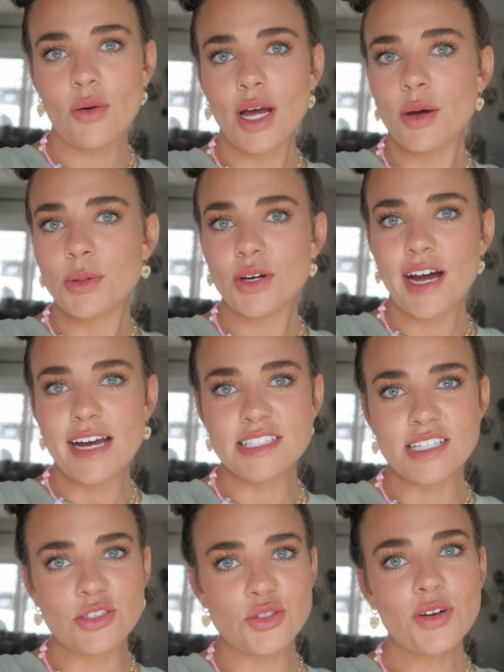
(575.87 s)
I hope you guys
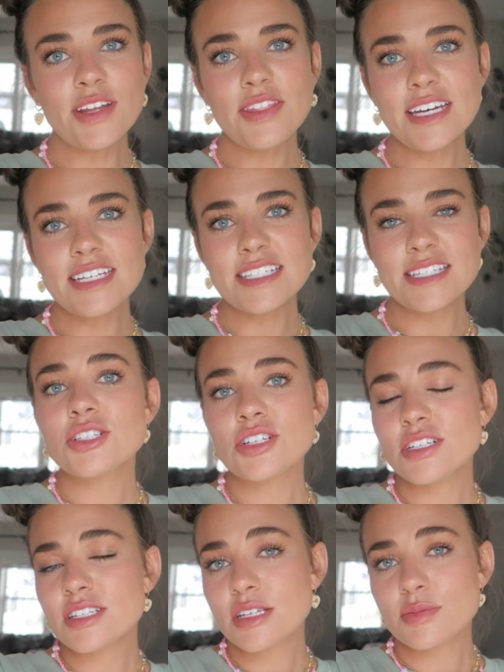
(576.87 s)
enjoyed this. Make sure
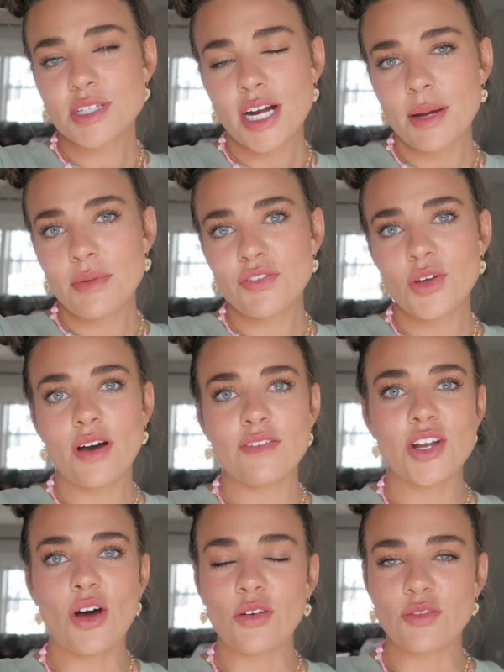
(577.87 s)
to subscribe if you
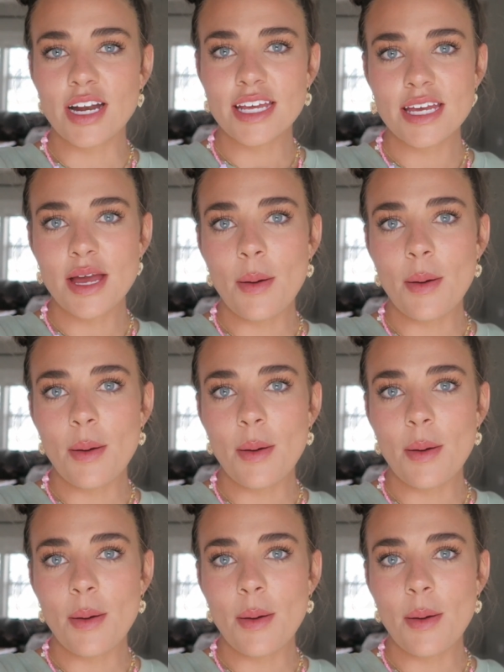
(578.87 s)
haven't already,